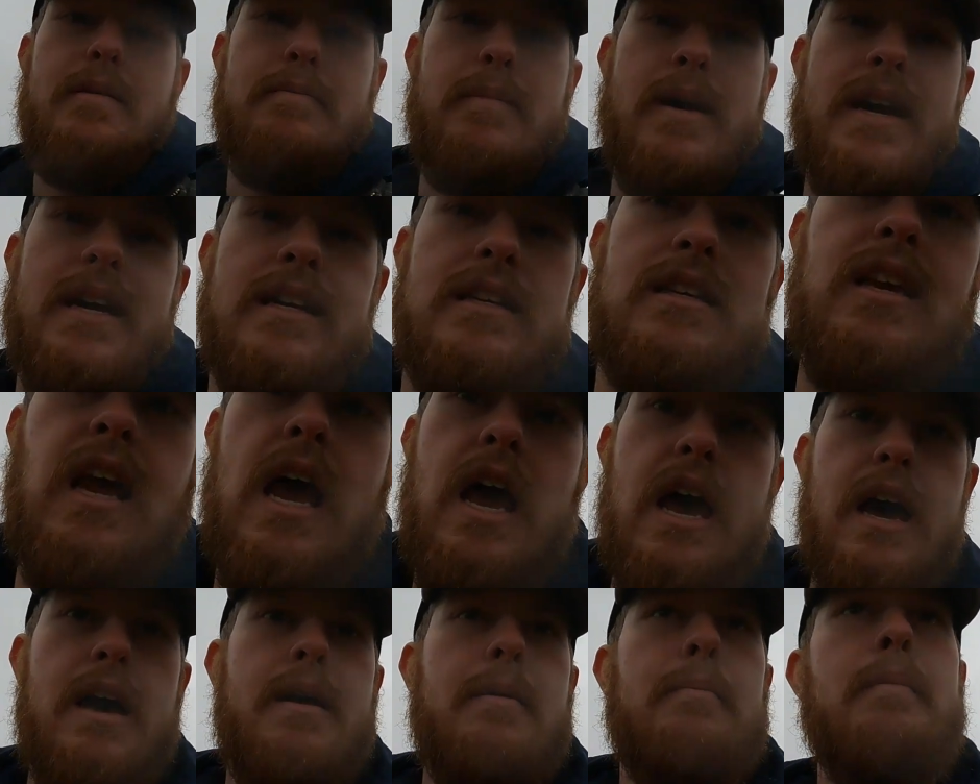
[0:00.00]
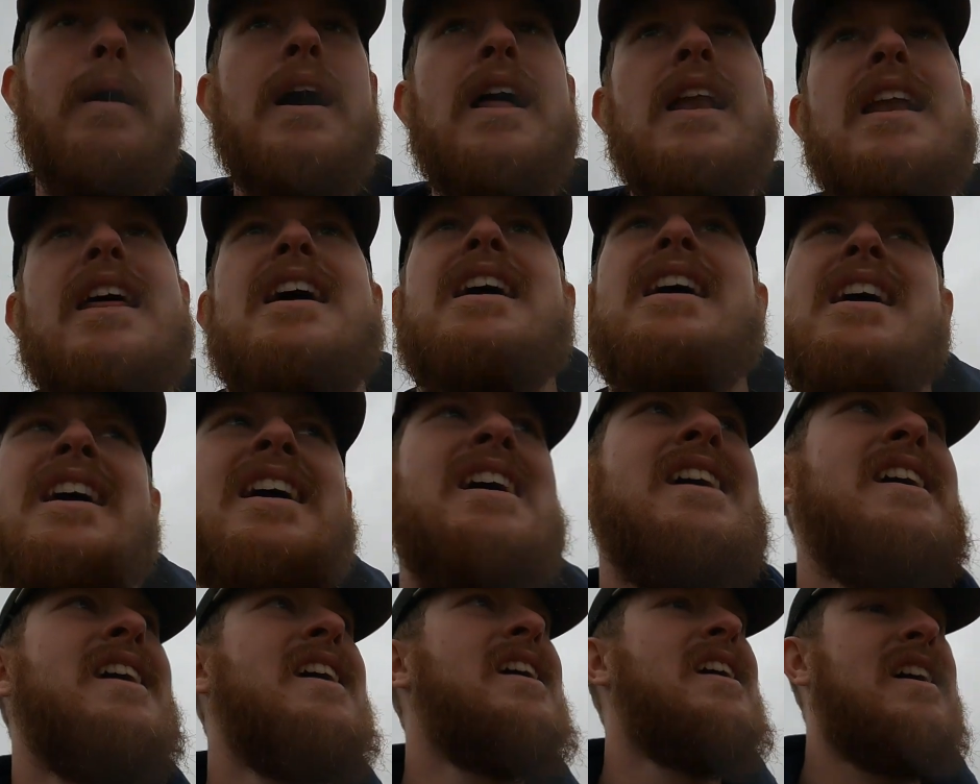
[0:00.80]
that makes, but
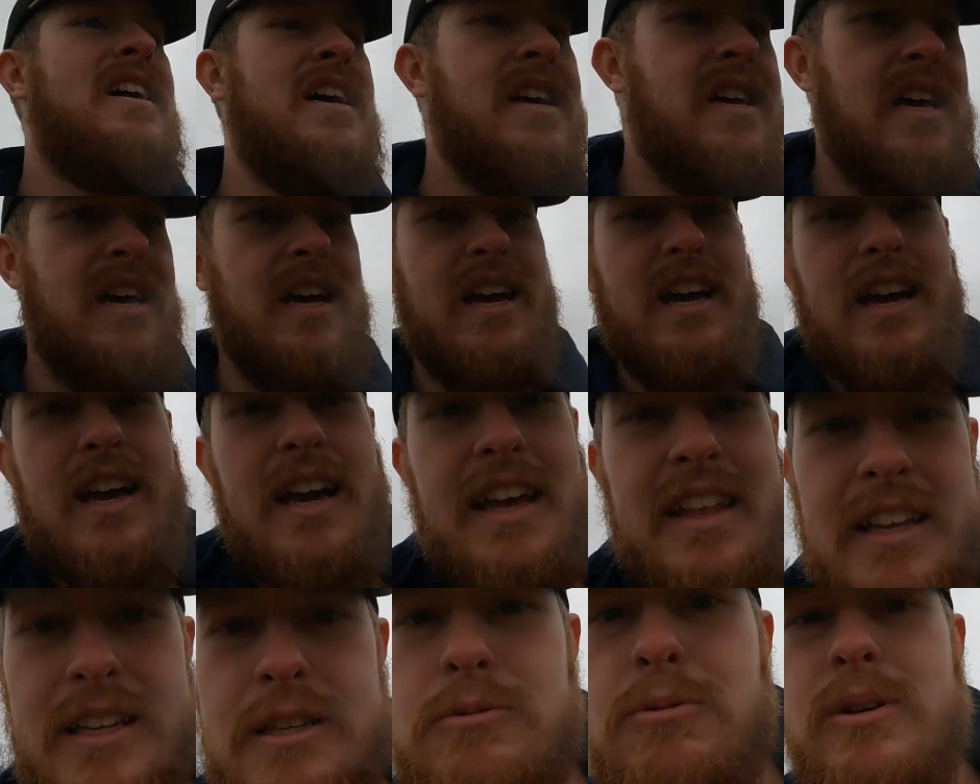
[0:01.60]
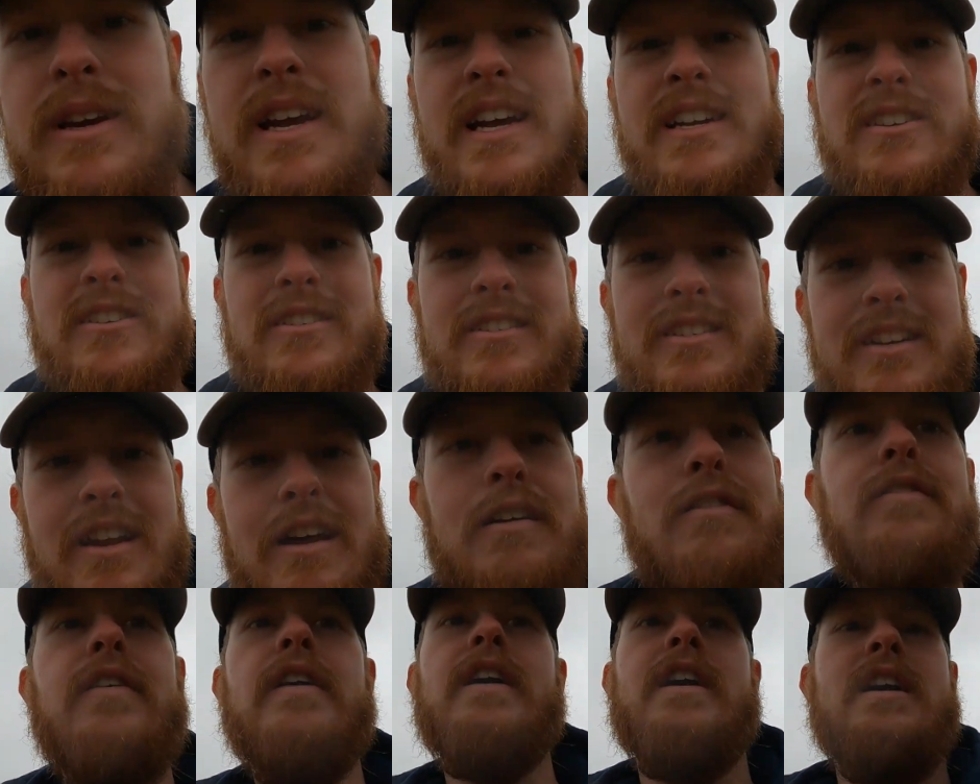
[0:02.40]
at least we're catching
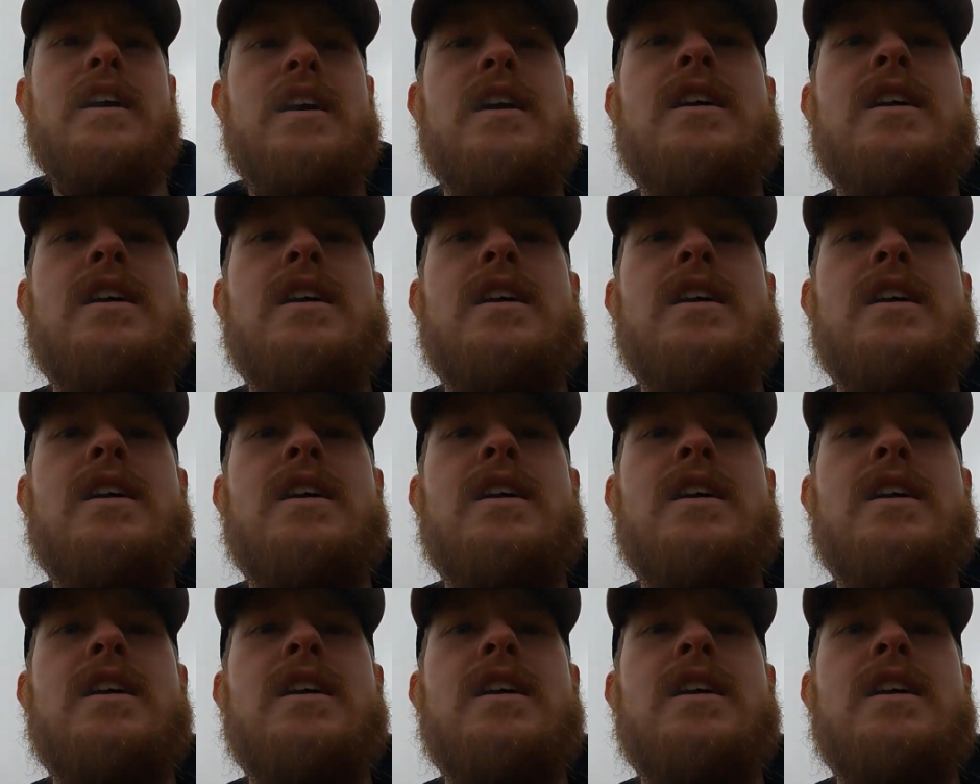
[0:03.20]
stuff.